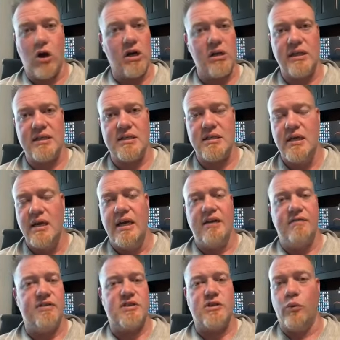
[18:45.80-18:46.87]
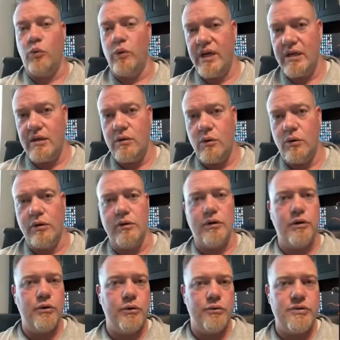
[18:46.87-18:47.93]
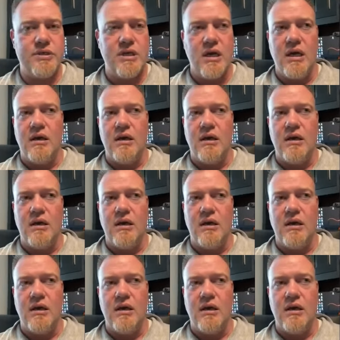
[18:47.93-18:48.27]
regardless if it's a win or a lose.